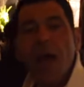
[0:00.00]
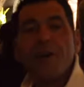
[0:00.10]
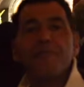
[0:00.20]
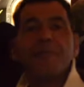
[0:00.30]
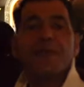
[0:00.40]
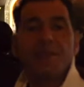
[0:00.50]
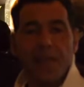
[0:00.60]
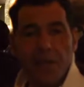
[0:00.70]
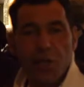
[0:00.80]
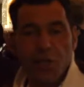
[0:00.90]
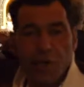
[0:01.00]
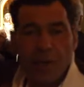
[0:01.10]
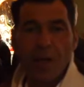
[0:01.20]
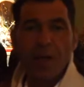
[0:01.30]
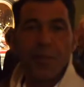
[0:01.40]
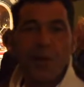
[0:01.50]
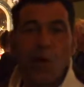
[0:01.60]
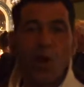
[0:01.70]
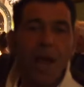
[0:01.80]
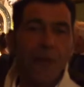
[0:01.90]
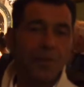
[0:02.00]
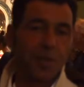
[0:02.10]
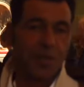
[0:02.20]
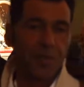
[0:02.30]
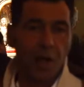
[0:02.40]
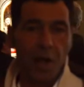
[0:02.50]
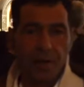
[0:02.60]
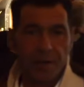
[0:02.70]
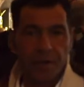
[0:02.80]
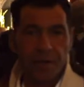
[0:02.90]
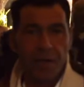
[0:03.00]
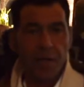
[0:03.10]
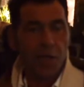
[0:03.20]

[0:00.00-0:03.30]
Asphyxiation, the collapse of the lungs.